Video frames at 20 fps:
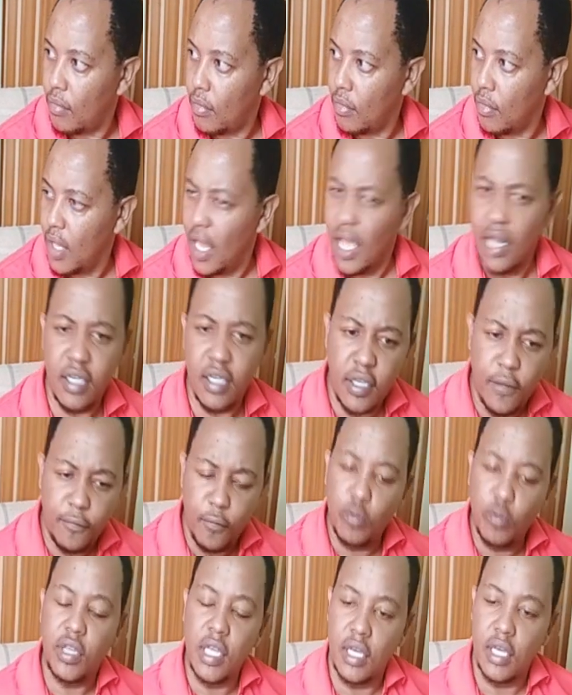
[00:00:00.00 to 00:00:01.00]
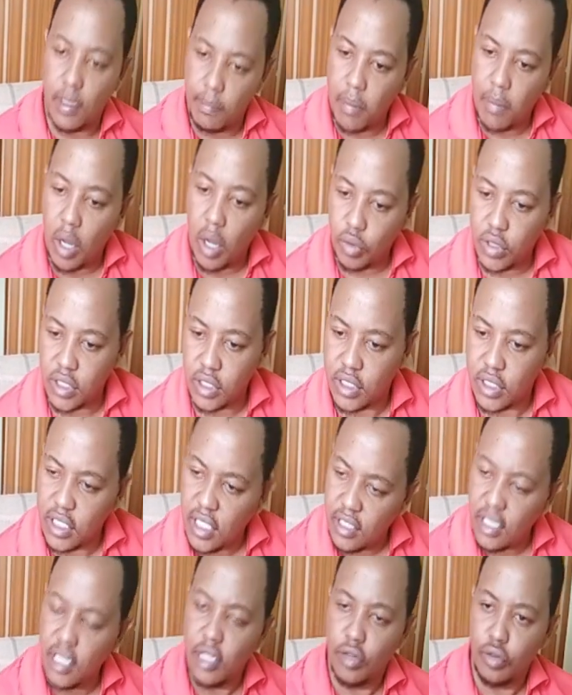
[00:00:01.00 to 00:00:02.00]
And if you think about it
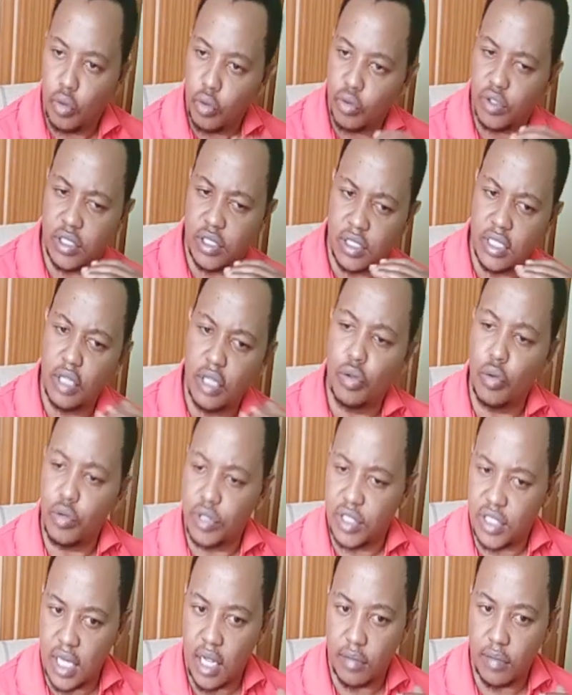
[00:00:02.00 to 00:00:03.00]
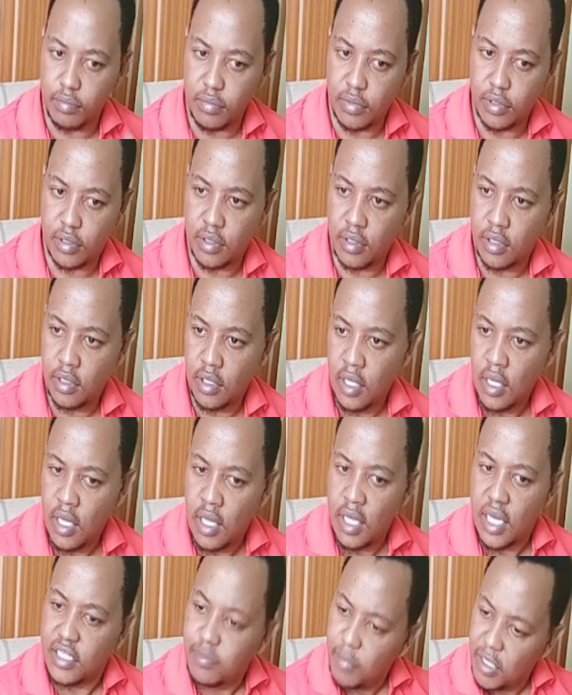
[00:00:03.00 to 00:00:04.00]
in those terms,
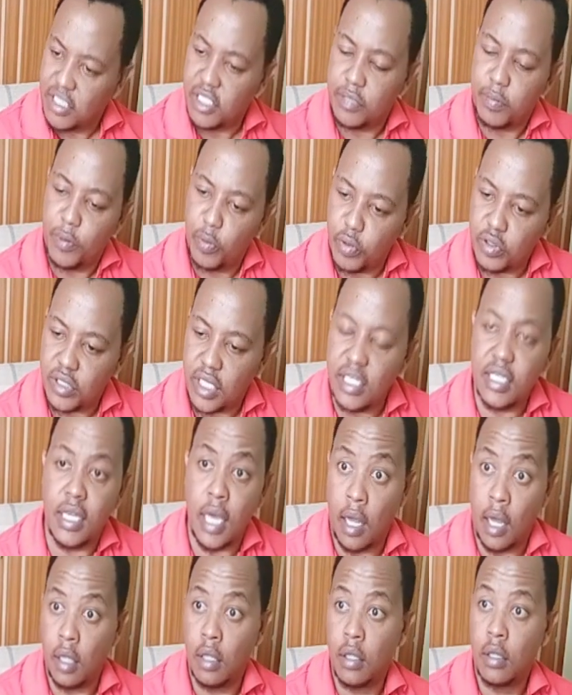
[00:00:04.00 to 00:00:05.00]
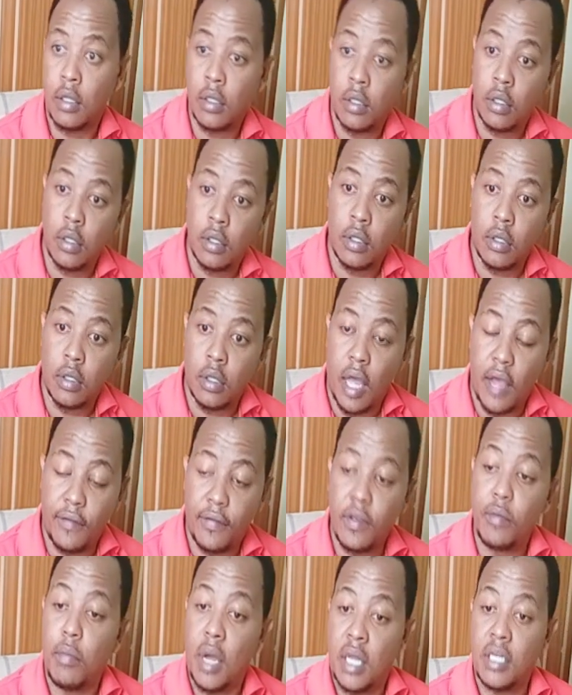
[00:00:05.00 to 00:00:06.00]
as much as people say, yeah,
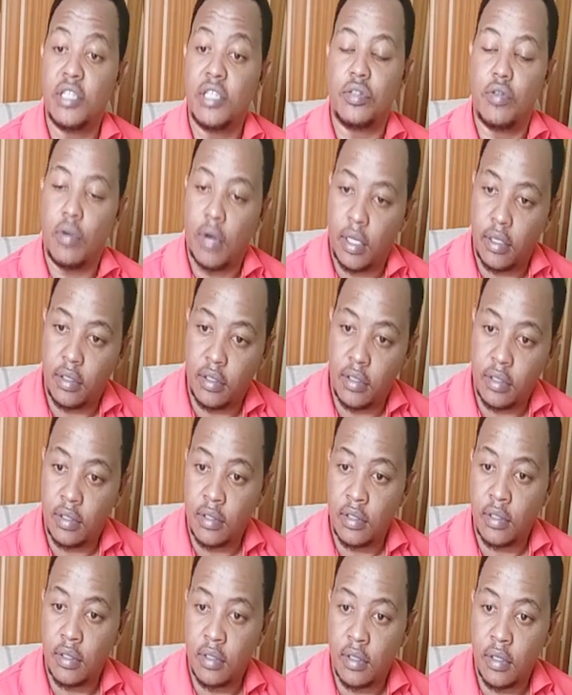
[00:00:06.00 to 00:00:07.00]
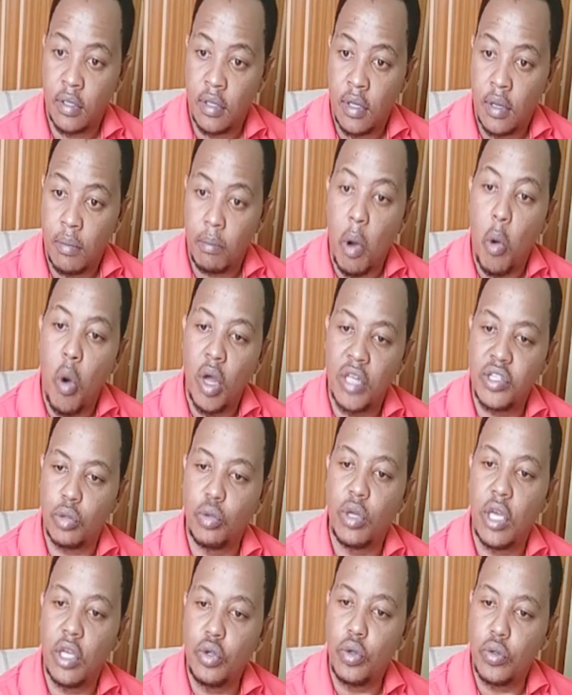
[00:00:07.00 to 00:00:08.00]
having money is great, but once you
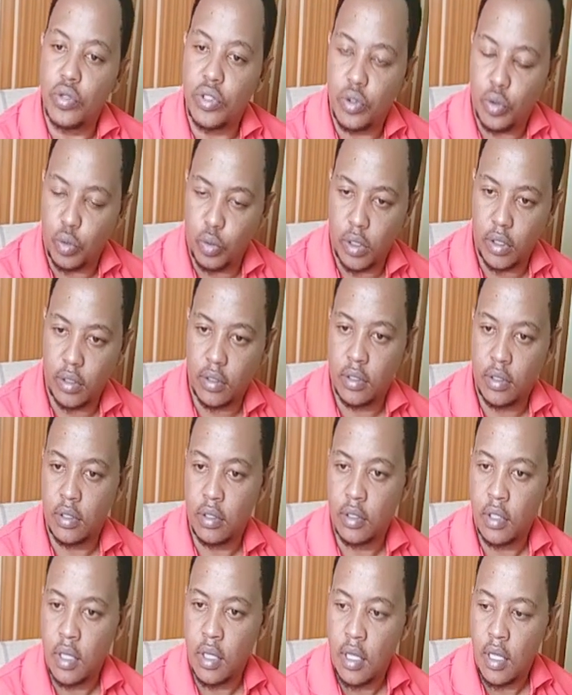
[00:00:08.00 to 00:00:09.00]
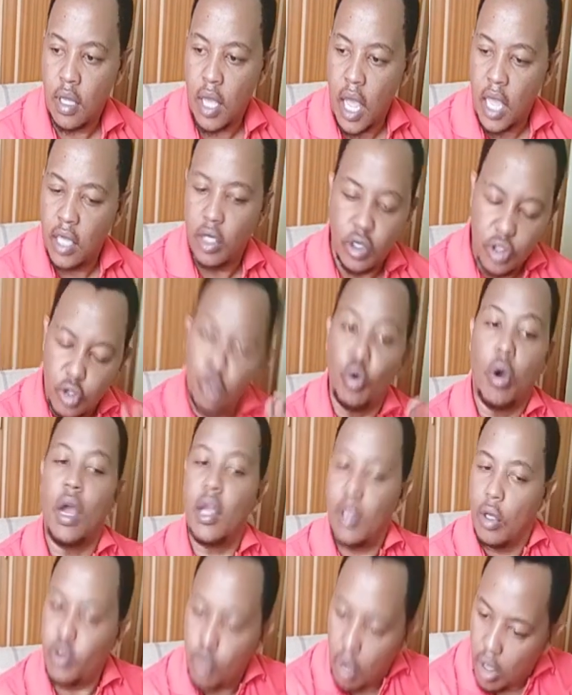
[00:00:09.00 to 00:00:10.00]
get used to it, and
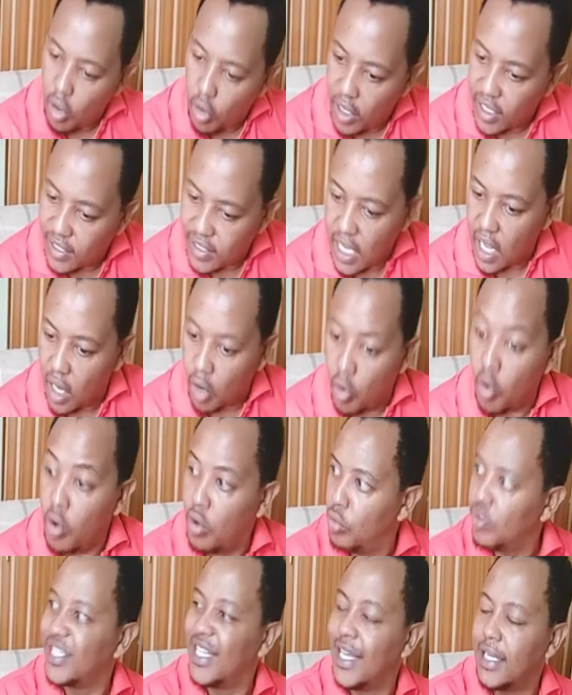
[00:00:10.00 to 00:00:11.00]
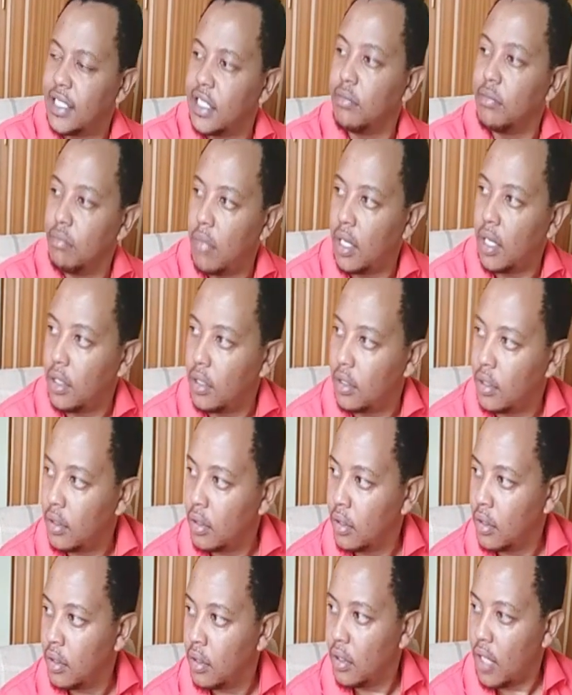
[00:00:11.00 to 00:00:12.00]
your entire goal was getting money,
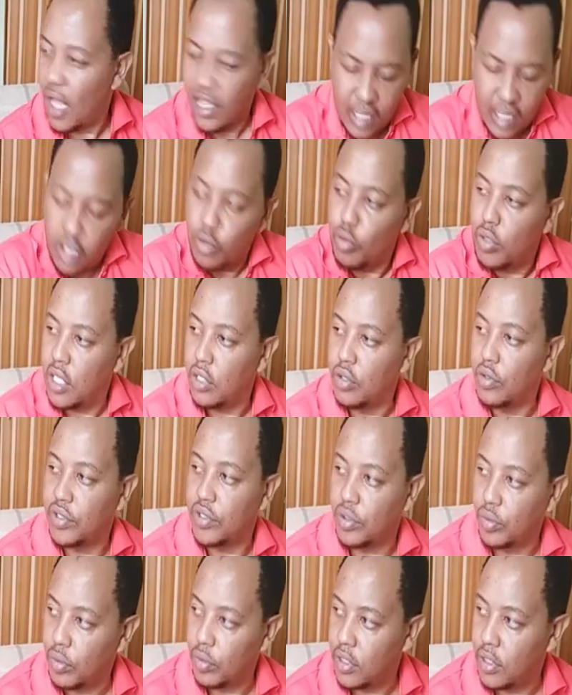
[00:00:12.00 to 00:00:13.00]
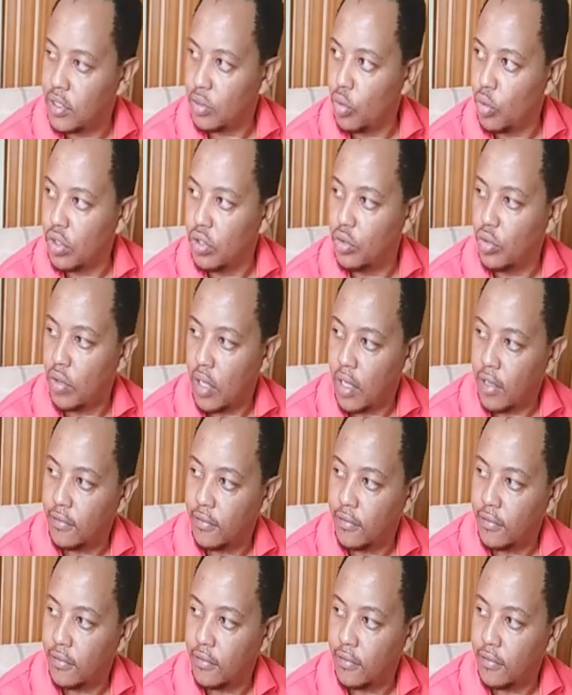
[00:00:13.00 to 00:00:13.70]
and then you get used to it, what do you have?